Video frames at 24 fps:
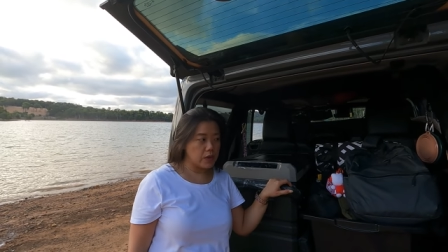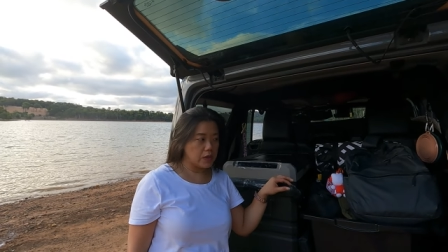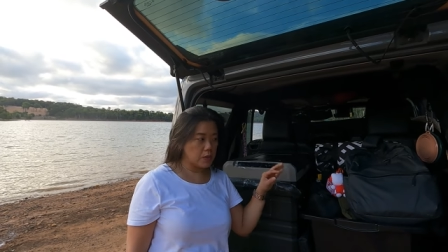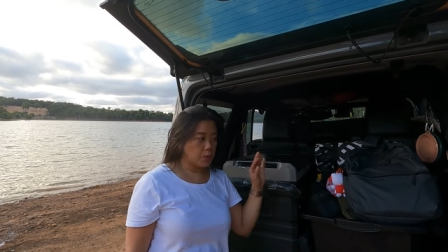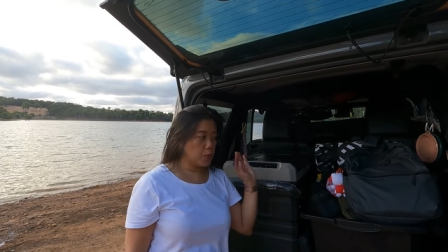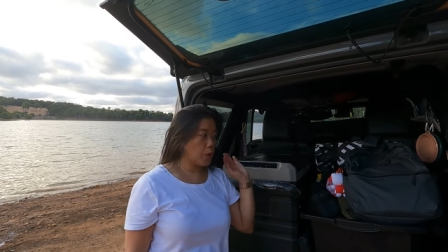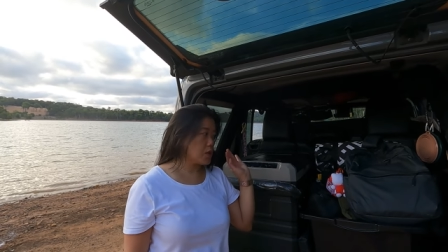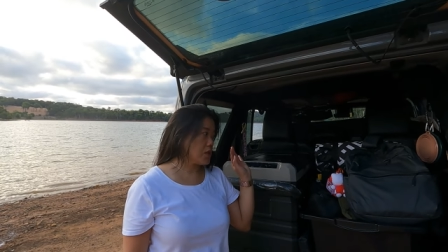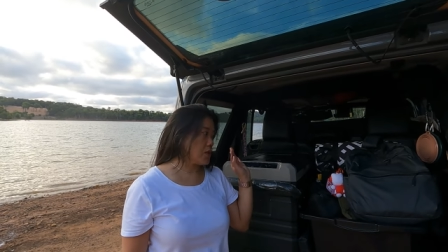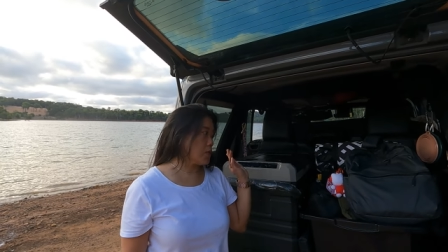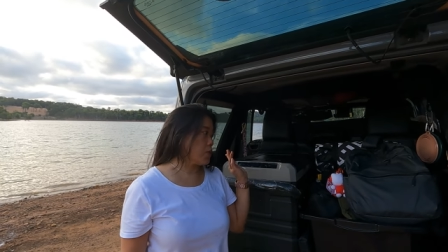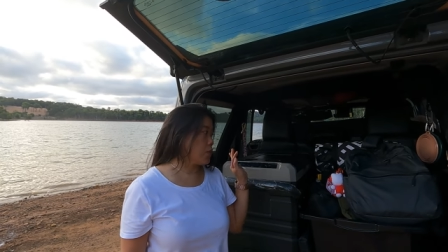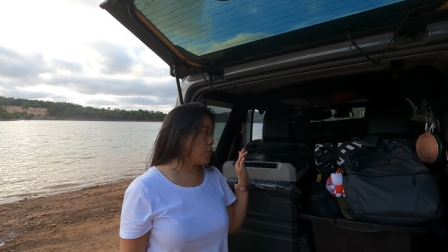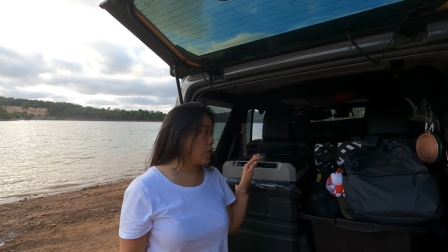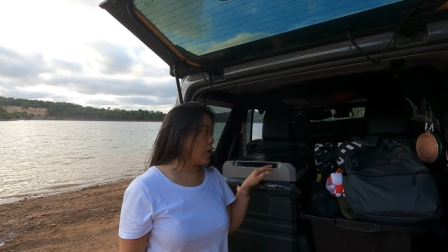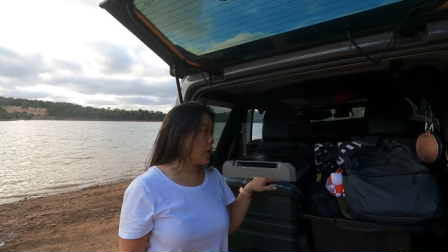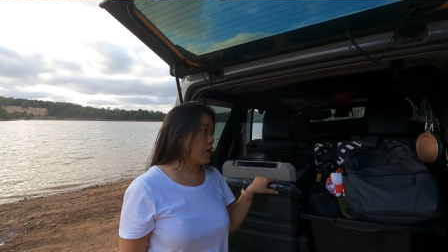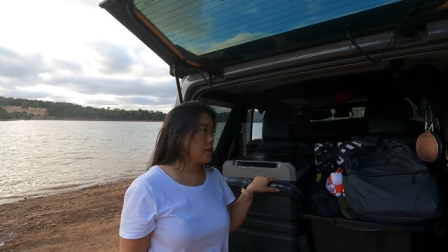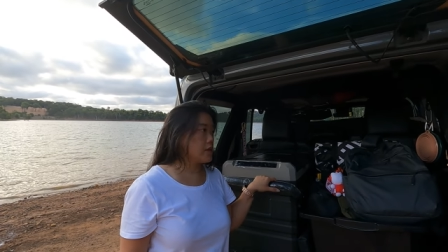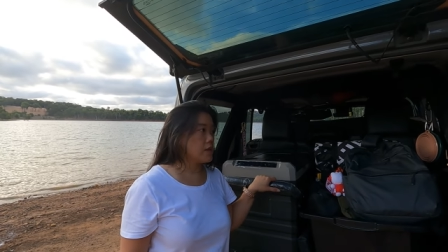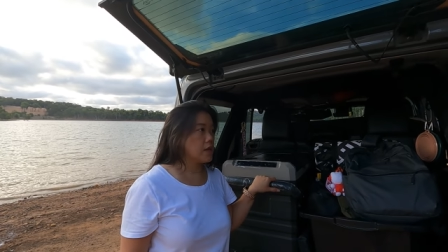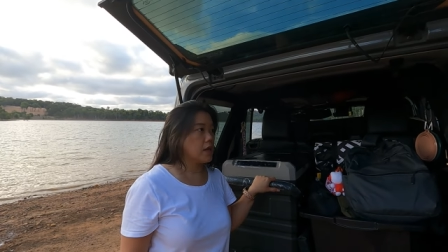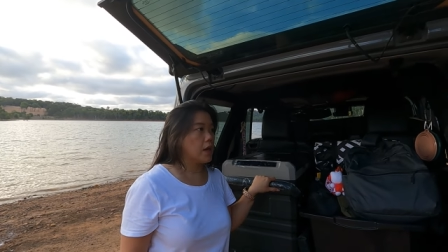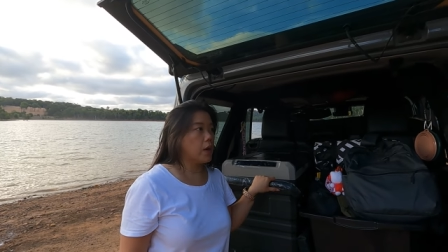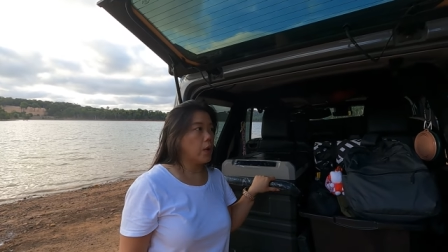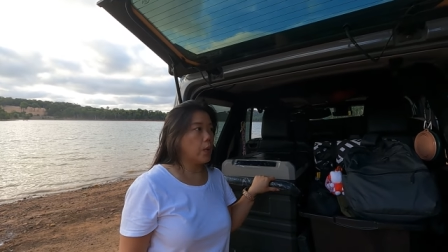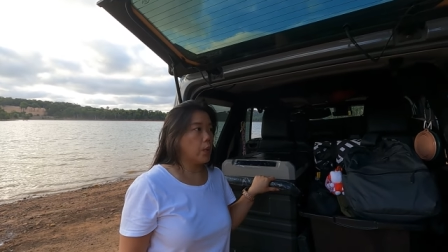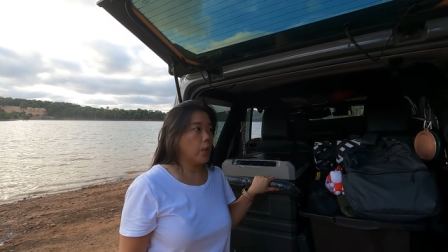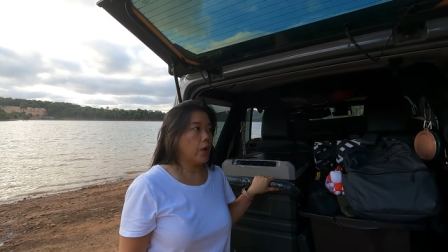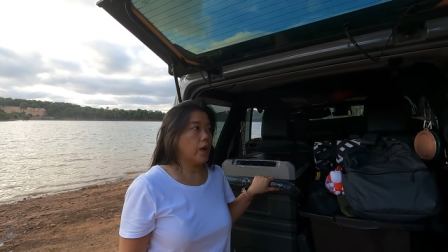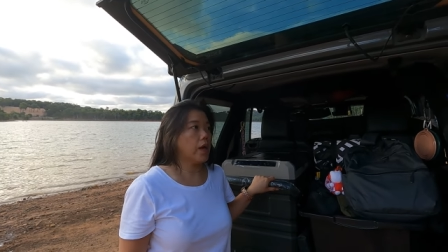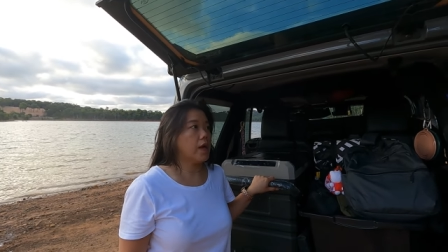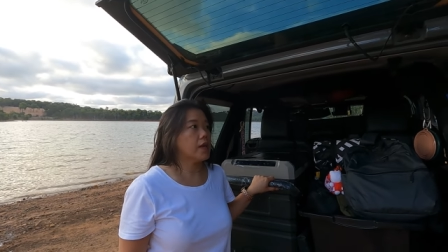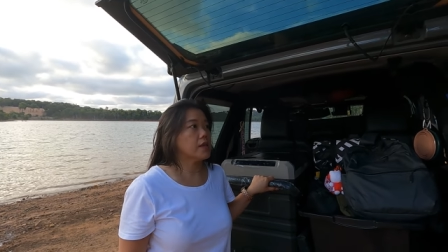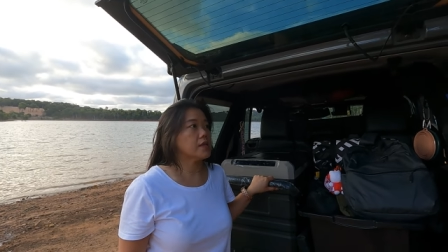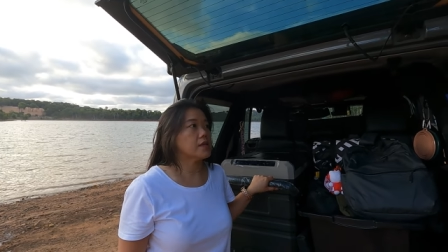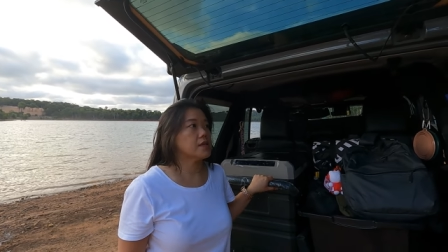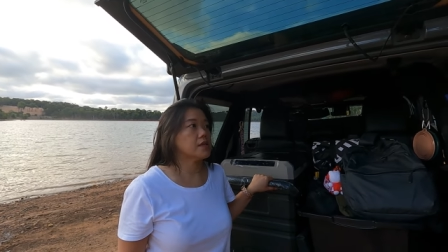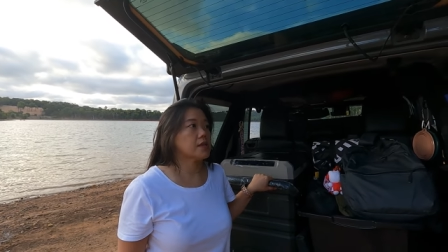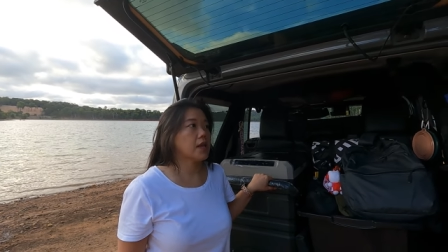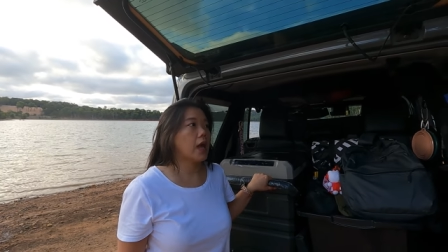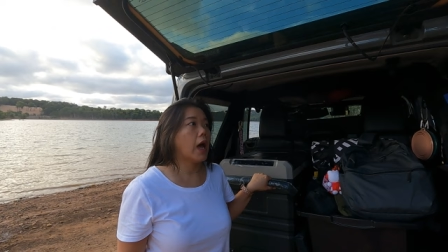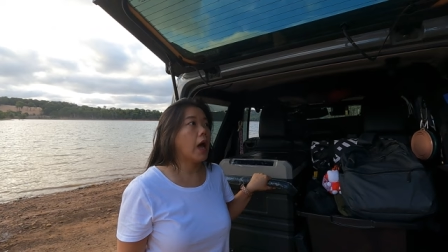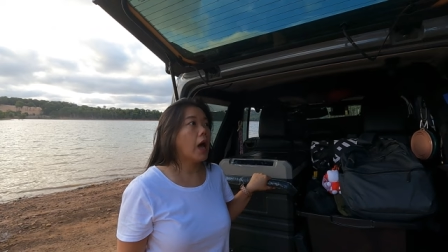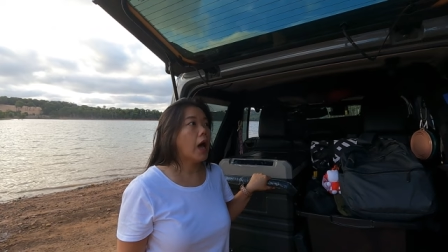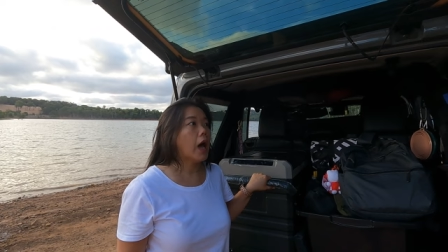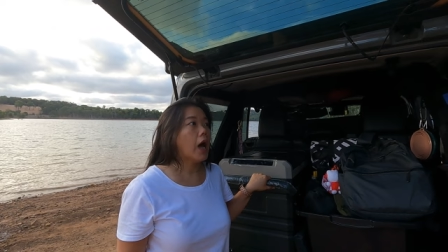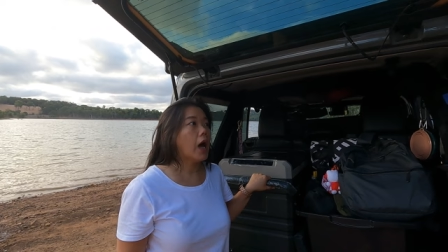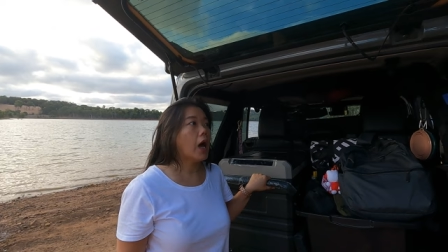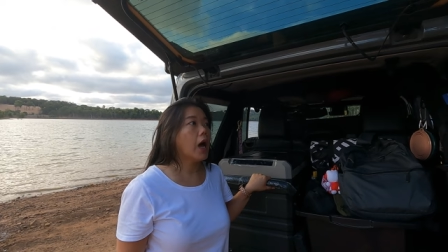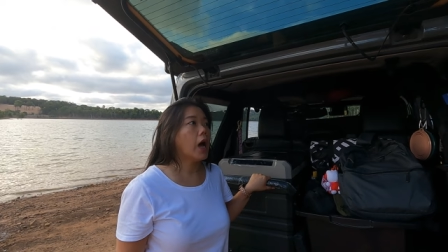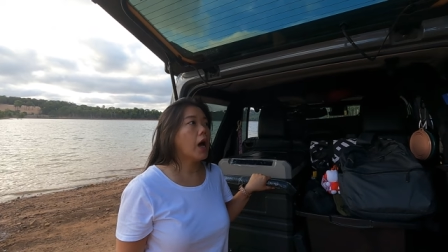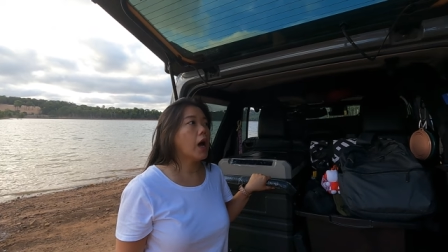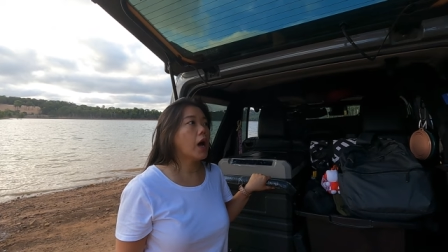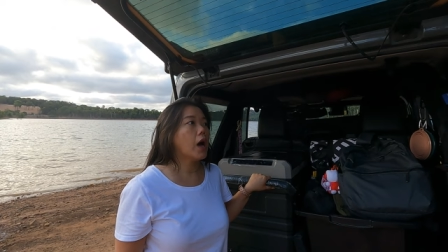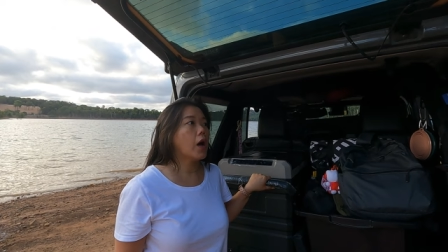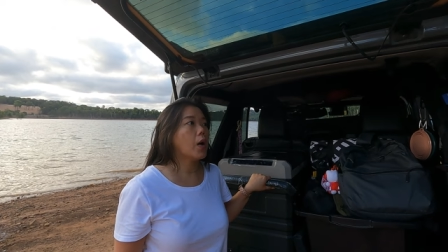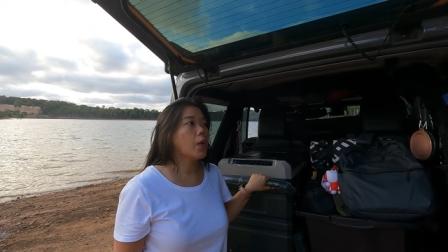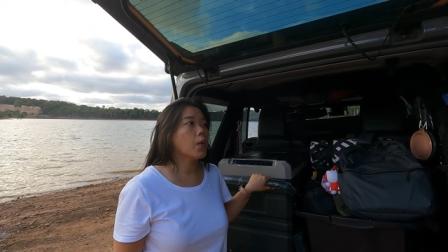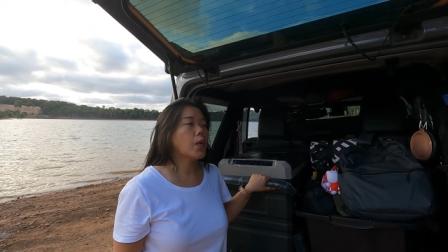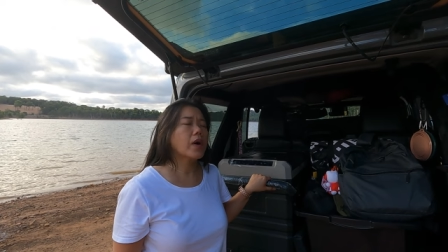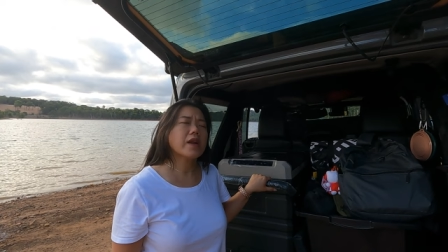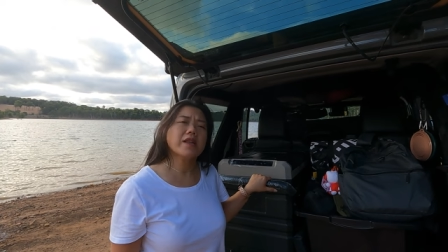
we spotted one that was uh,